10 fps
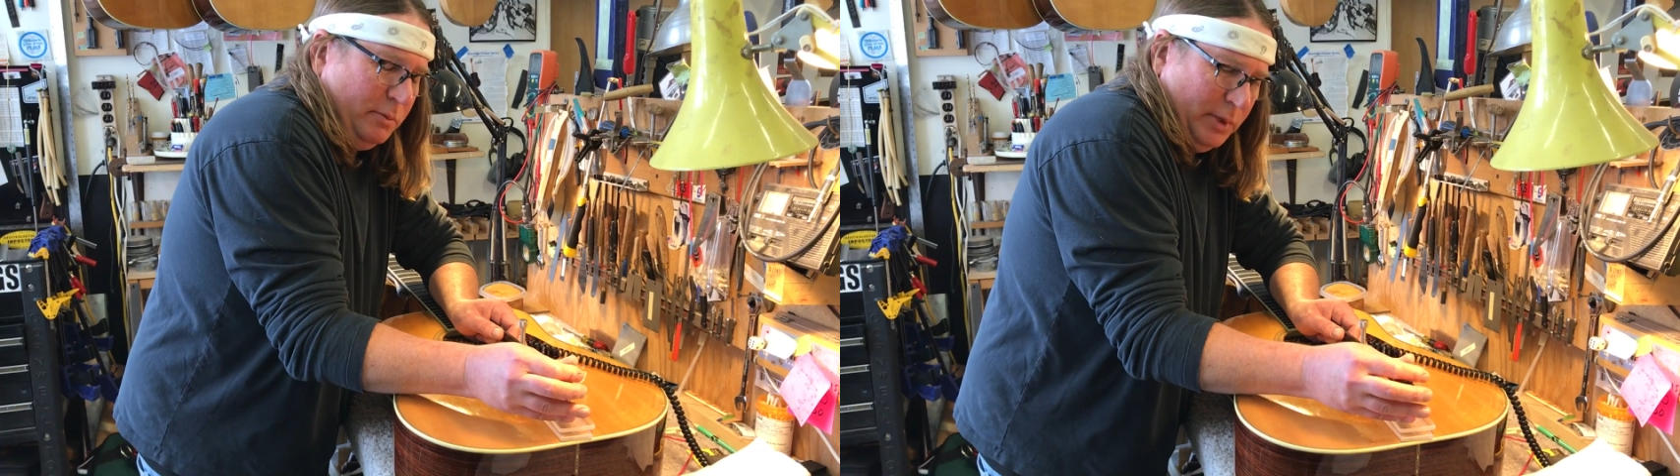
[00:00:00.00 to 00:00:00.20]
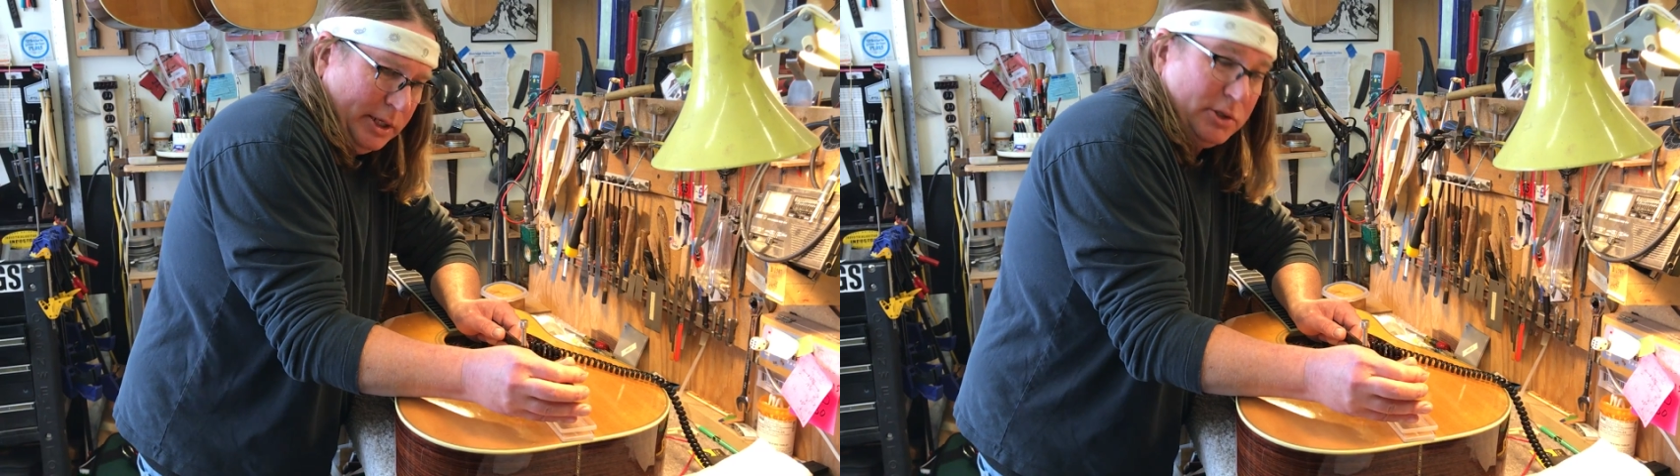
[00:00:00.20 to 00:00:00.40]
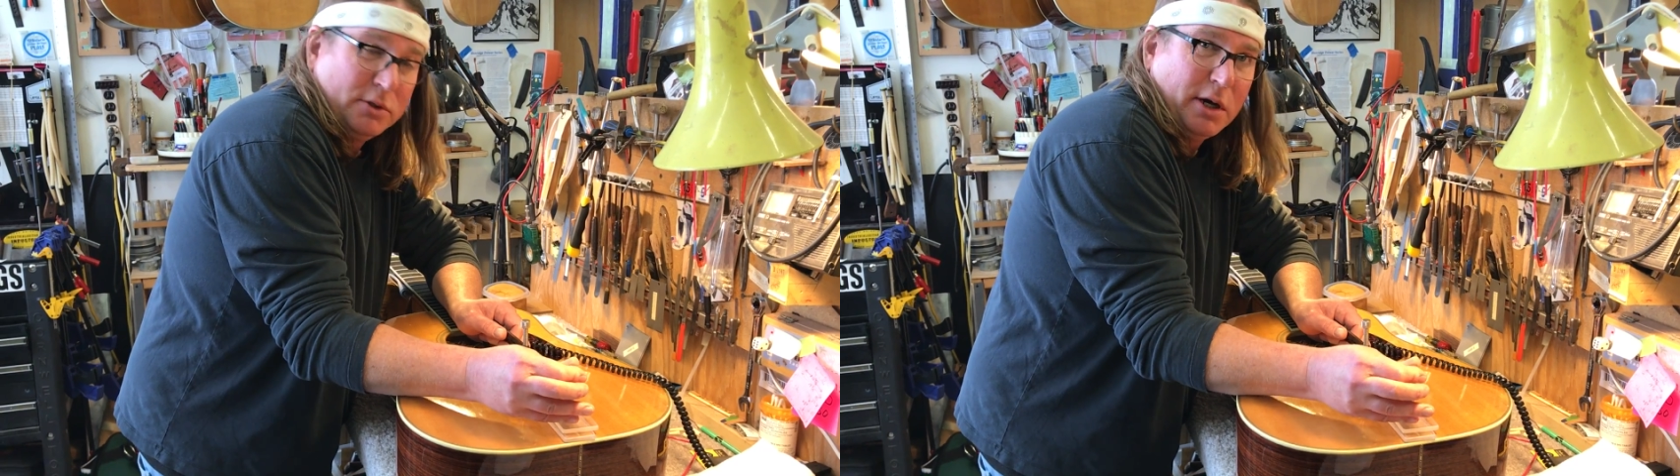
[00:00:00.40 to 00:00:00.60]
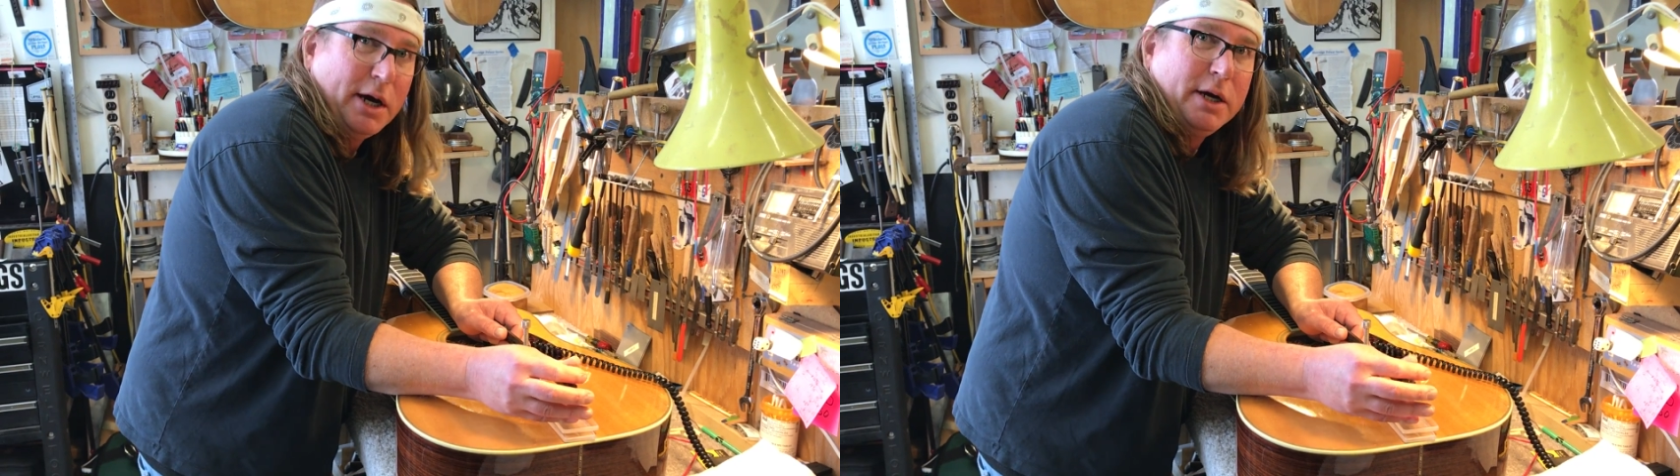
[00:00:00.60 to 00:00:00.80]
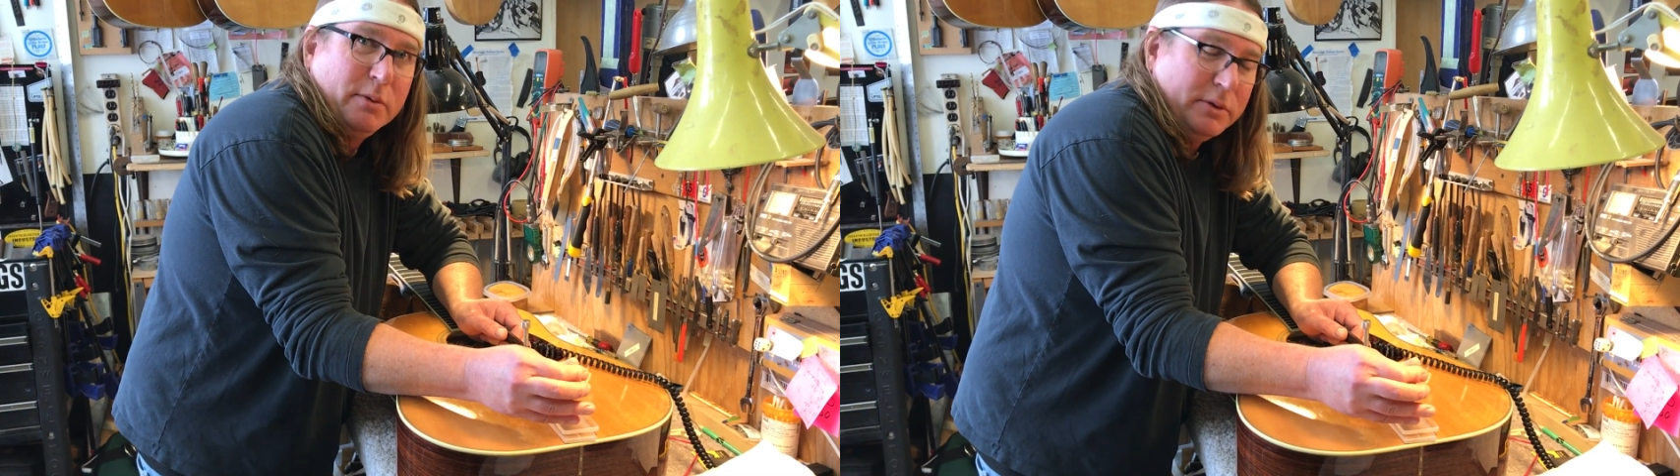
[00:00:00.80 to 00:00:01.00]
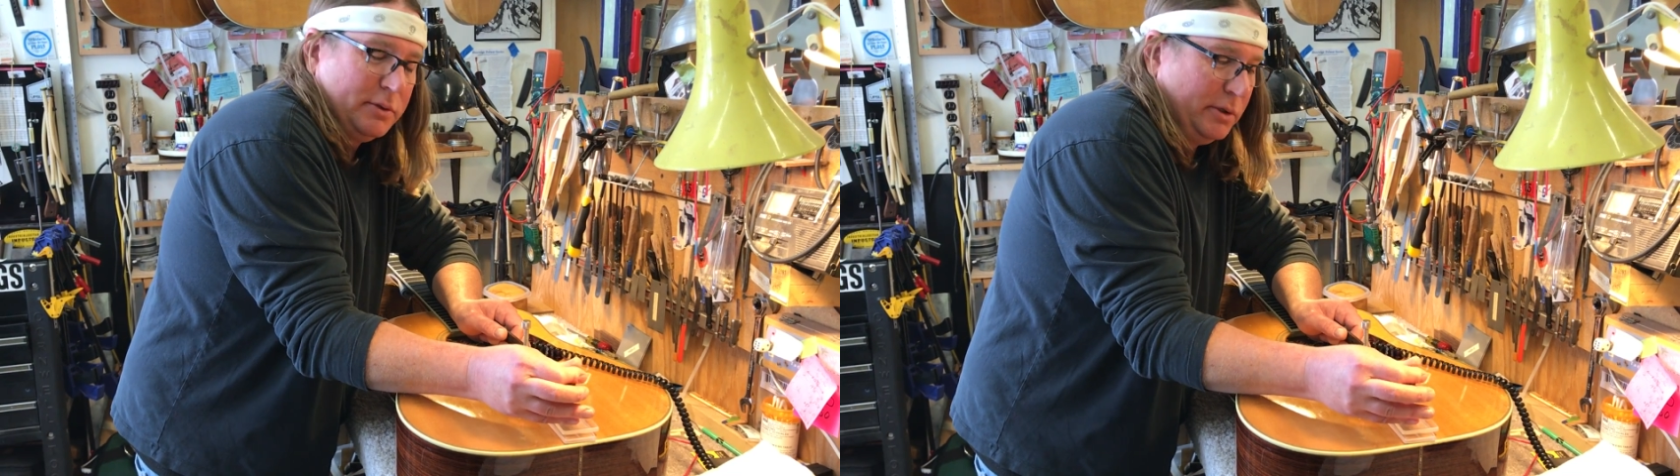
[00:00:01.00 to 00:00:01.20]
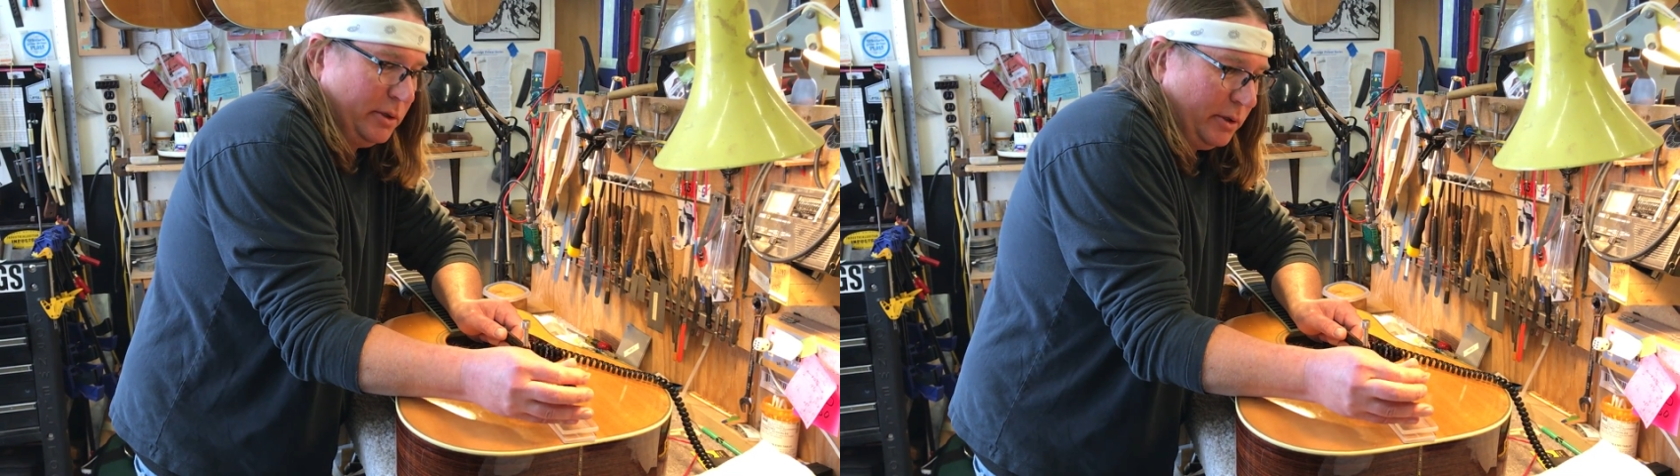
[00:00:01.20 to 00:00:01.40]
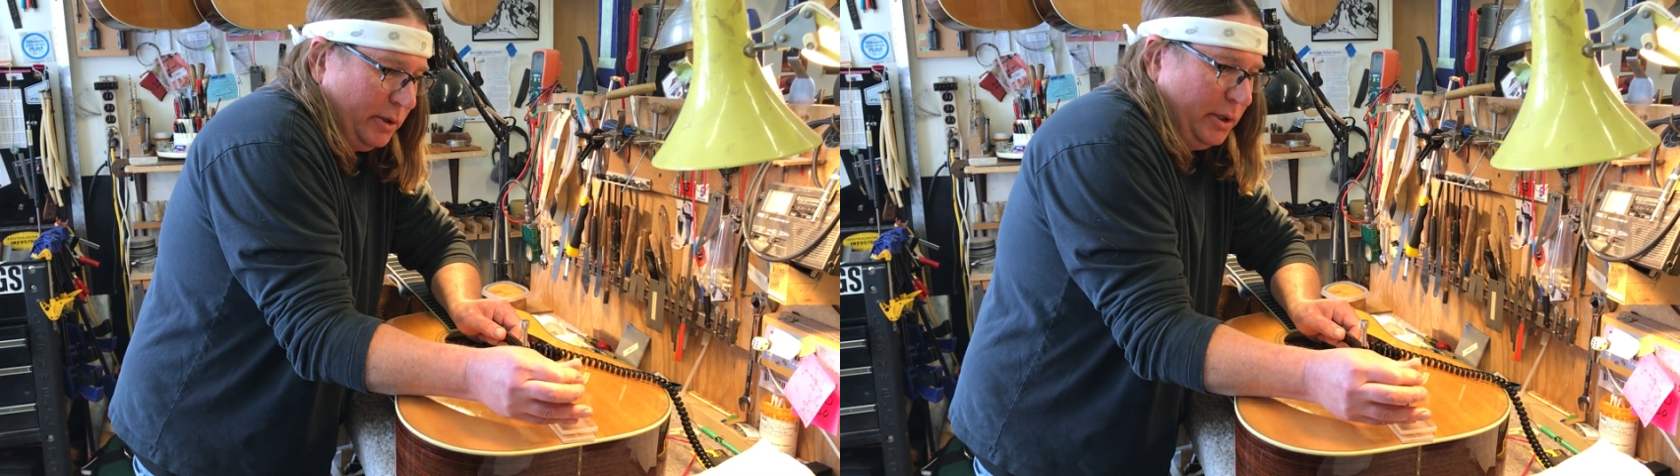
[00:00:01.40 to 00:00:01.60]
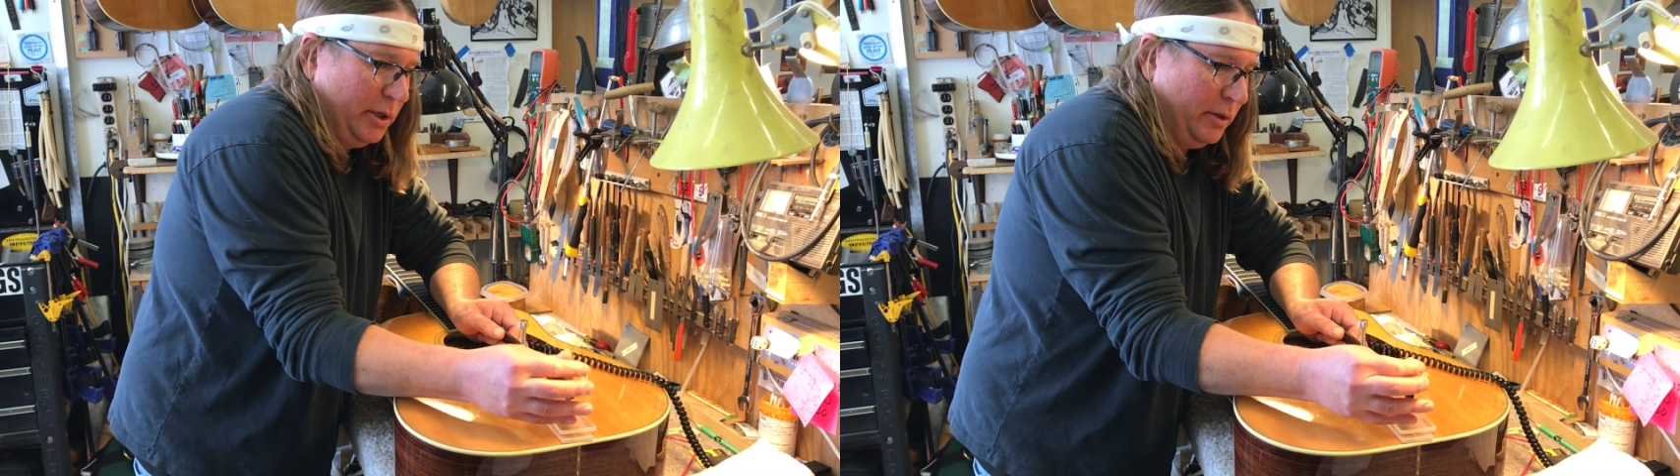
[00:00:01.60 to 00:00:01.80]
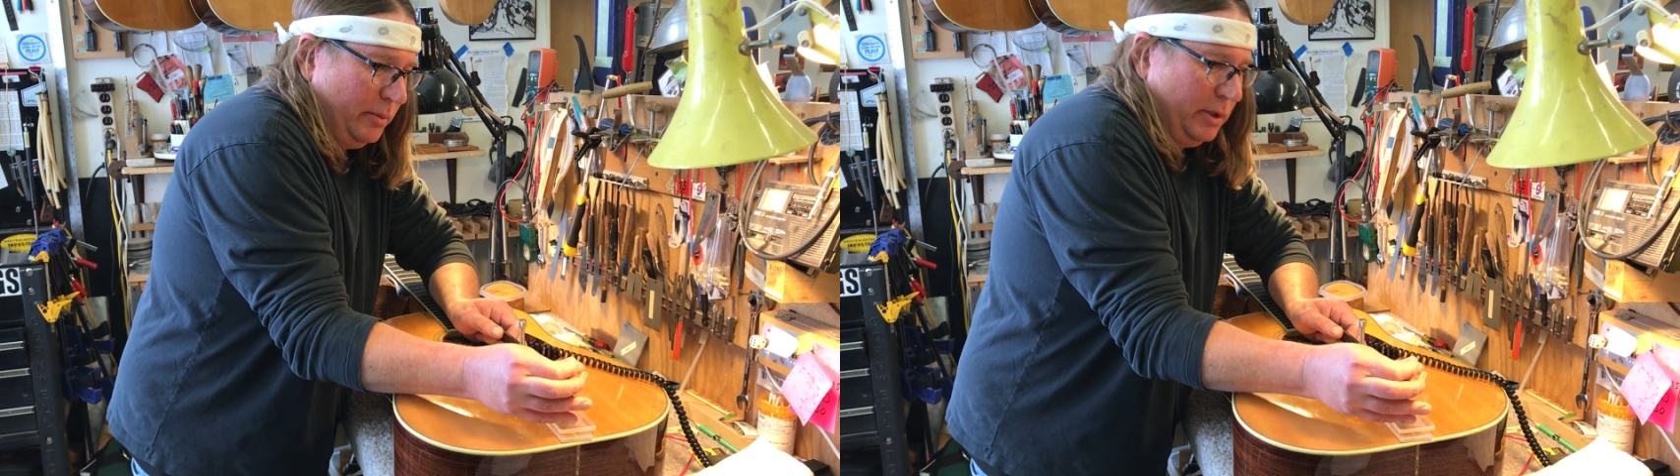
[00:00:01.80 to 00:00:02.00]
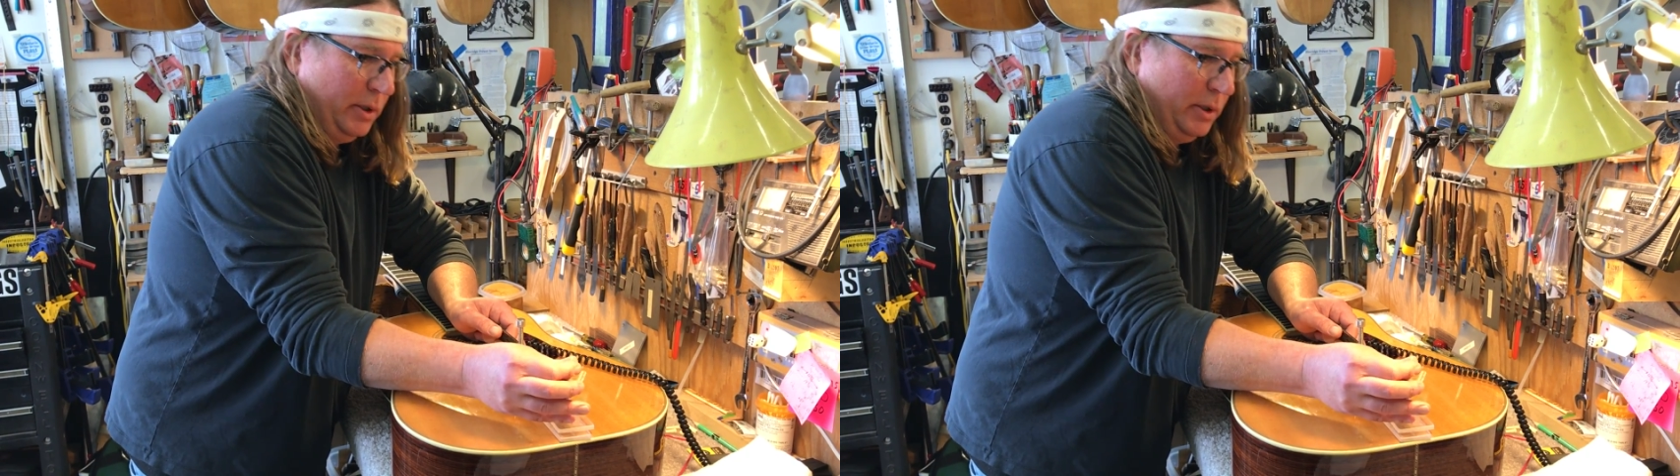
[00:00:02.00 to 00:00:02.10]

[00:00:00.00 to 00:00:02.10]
when it's dry, it will still clean up.